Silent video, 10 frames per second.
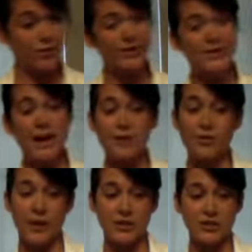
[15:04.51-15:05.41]
not new
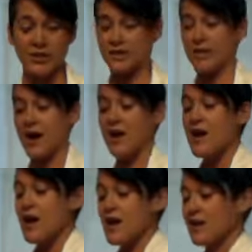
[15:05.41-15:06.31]
actually, that's a lie.
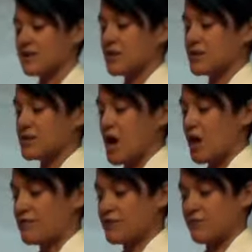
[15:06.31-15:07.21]
It's our
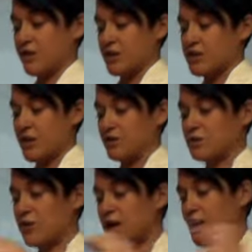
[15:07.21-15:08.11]
soft finish
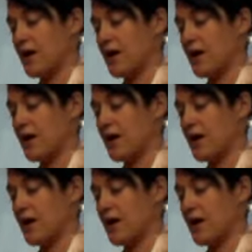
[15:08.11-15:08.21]
hairspray,